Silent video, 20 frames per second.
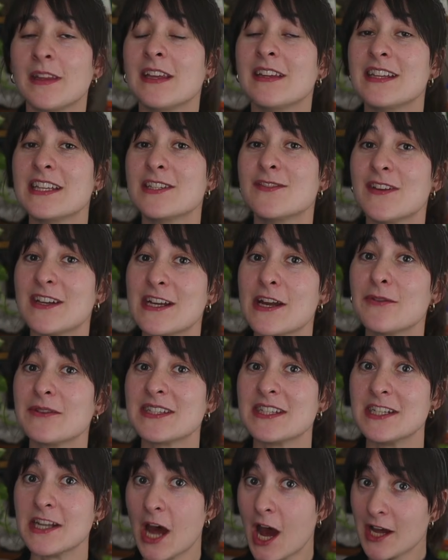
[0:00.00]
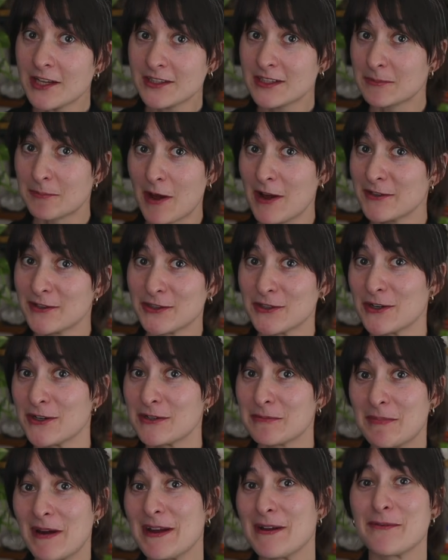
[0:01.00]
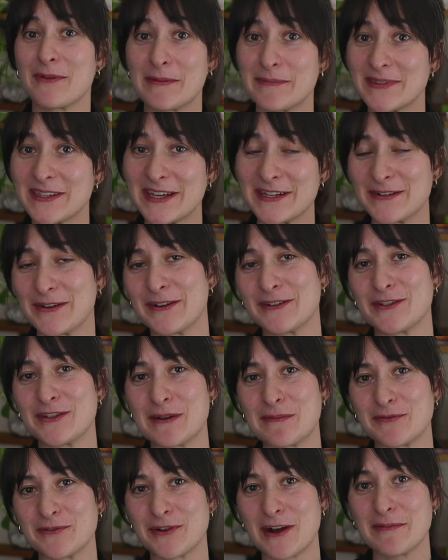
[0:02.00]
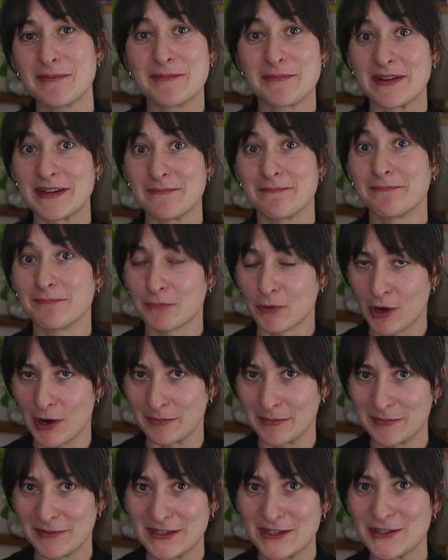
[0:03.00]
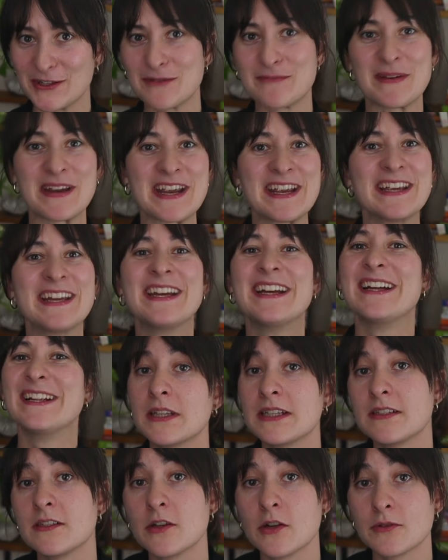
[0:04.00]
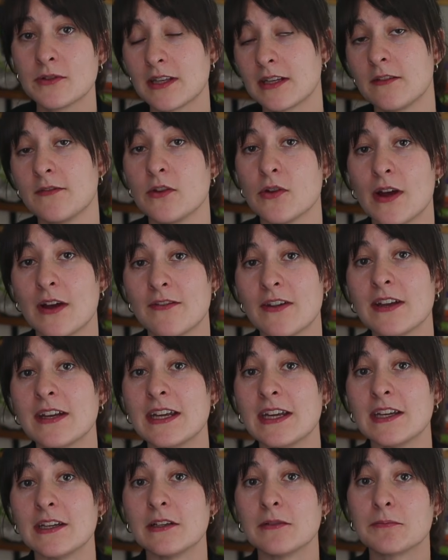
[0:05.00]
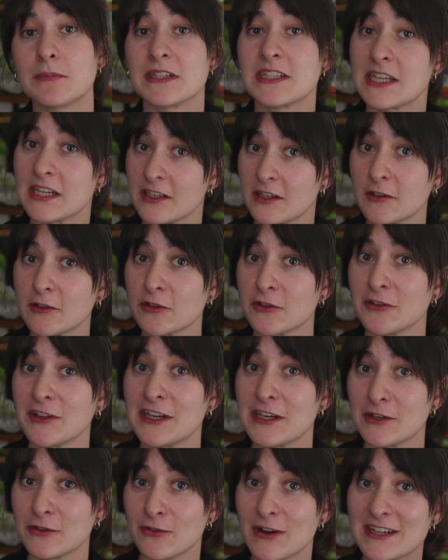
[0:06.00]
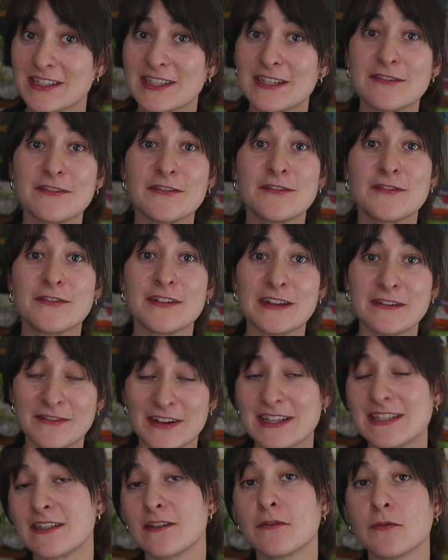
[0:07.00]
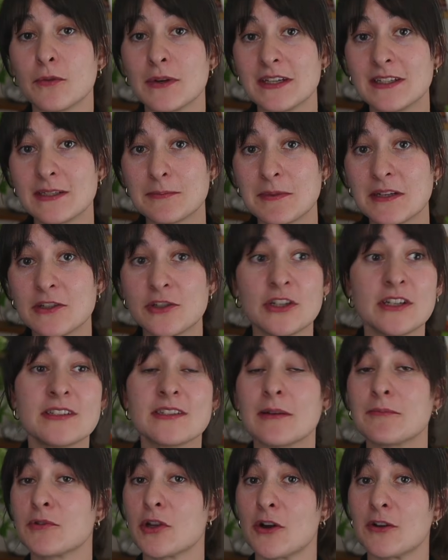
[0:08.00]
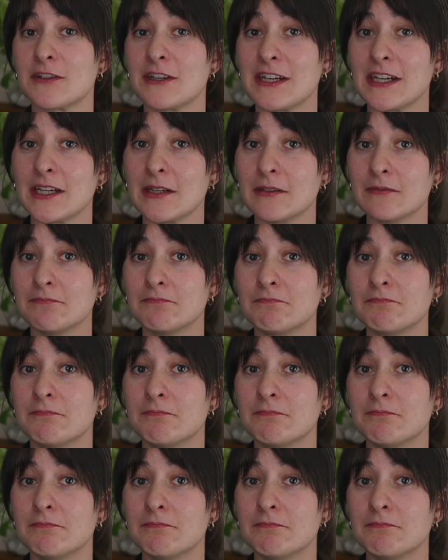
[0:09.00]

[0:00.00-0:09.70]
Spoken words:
This video is not sponsored by a website called Chip Drop, but it probably should be. Please note that if you have any particularly aggressive, invasive weed species, I'm talking